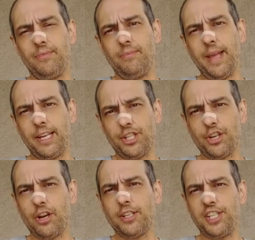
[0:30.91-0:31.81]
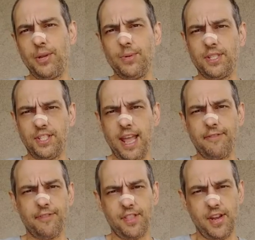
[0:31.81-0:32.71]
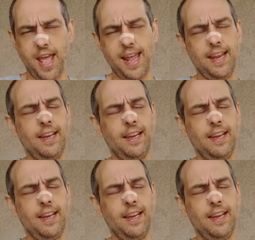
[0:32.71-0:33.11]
make sure she was safe for the night,